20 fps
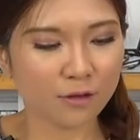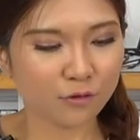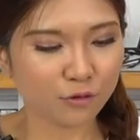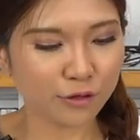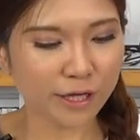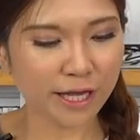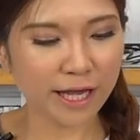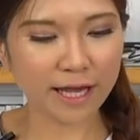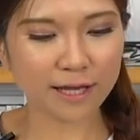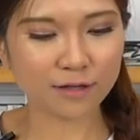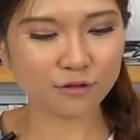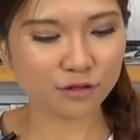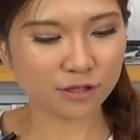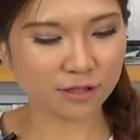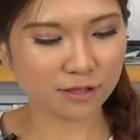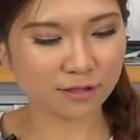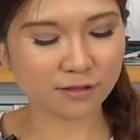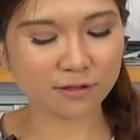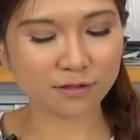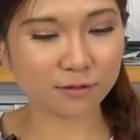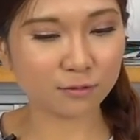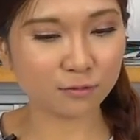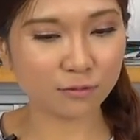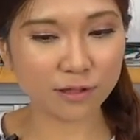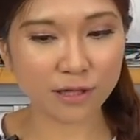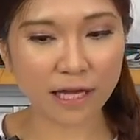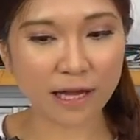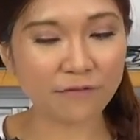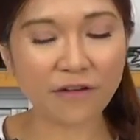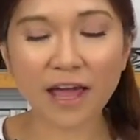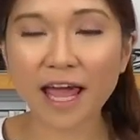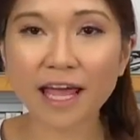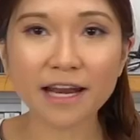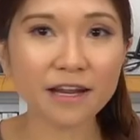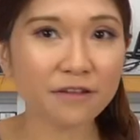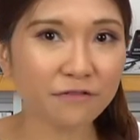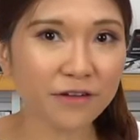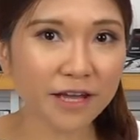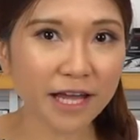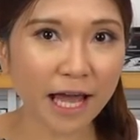You can just, if
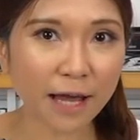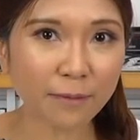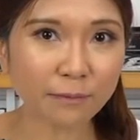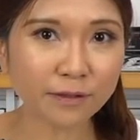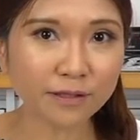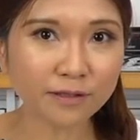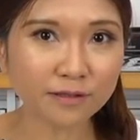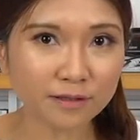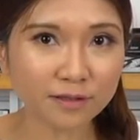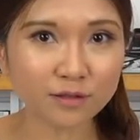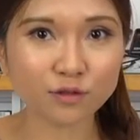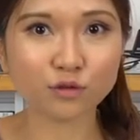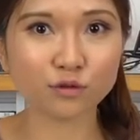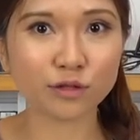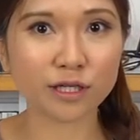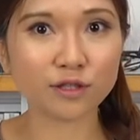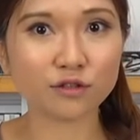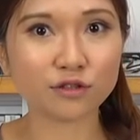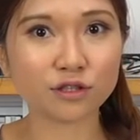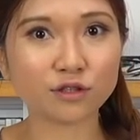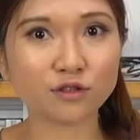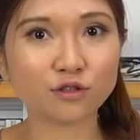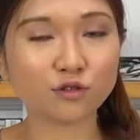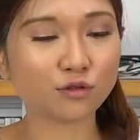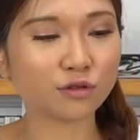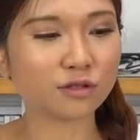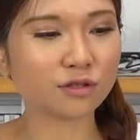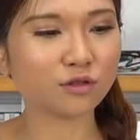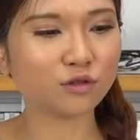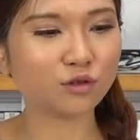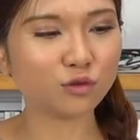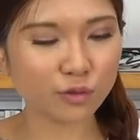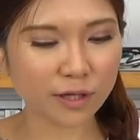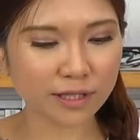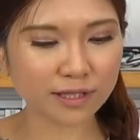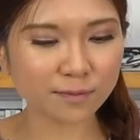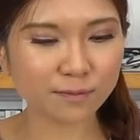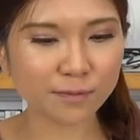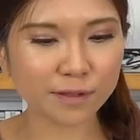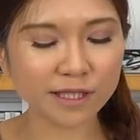anything happens, you can just use a
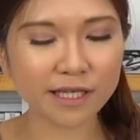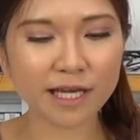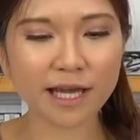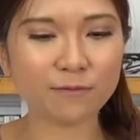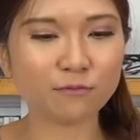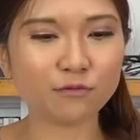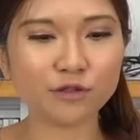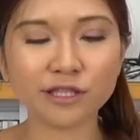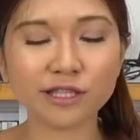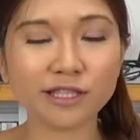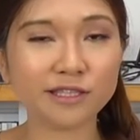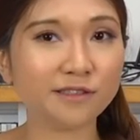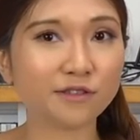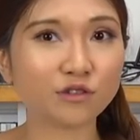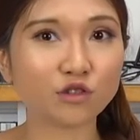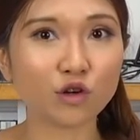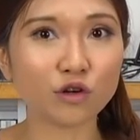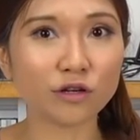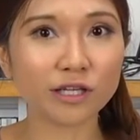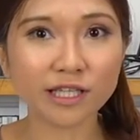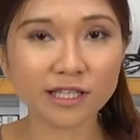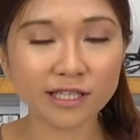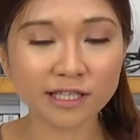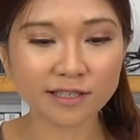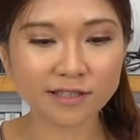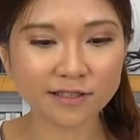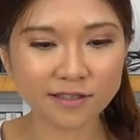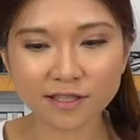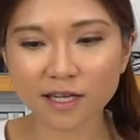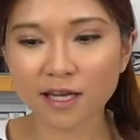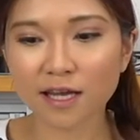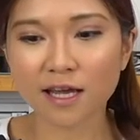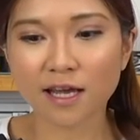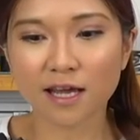USB and we install Linux.